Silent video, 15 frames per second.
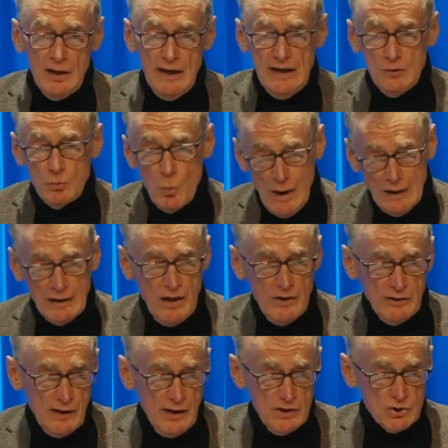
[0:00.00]
in one
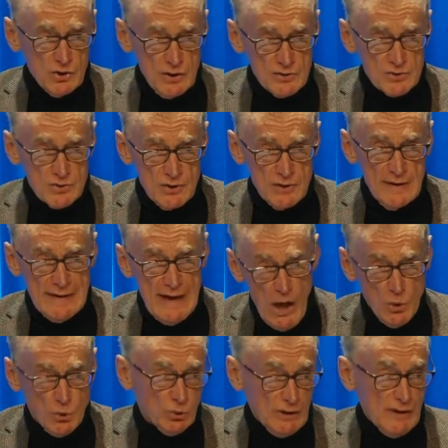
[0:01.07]
location in Sydney
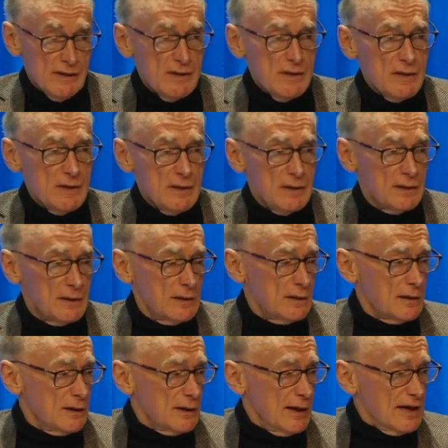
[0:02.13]
only,
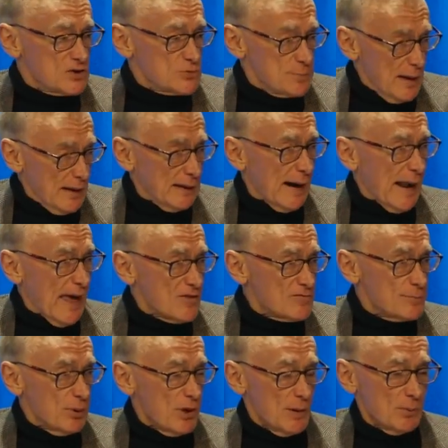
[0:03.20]
it's better to
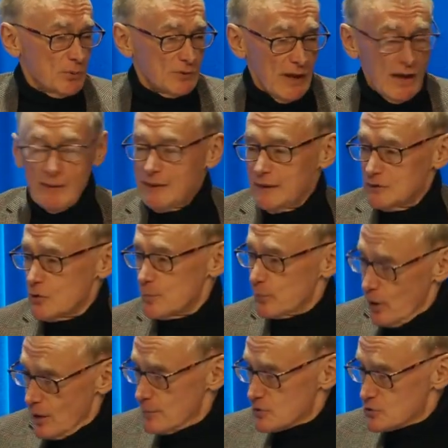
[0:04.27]
have people going into
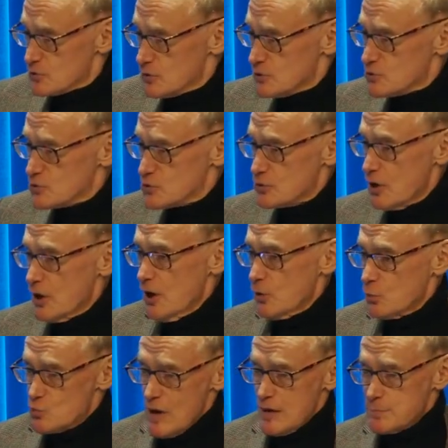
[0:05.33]
premises
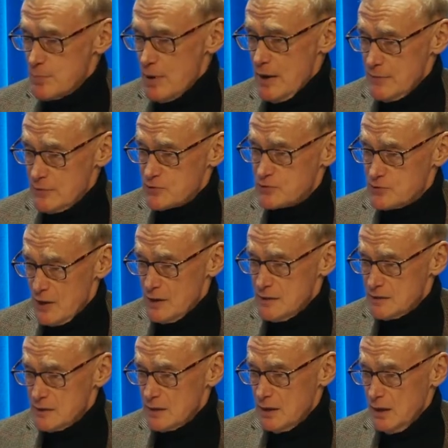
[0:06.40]
run by the
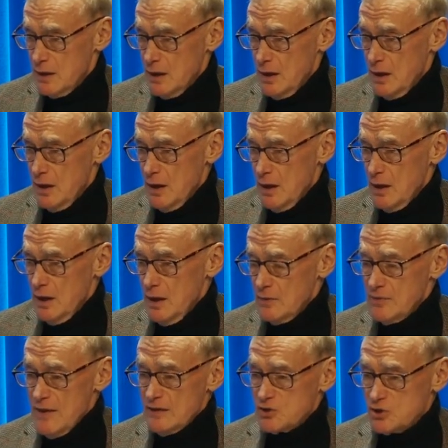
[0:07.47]
state
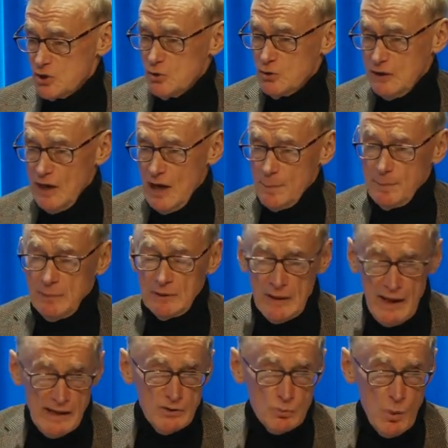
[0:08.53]
than shooting up in
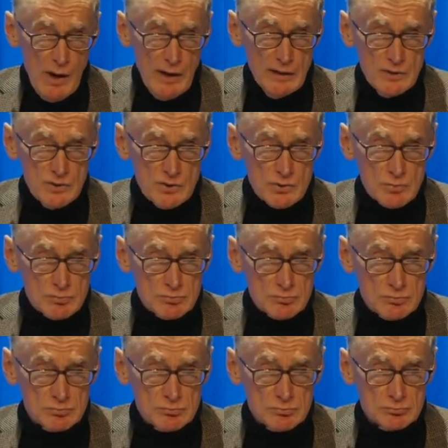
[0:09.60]
laneways
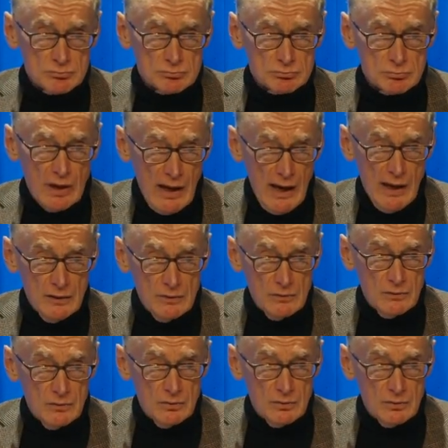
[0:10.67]
and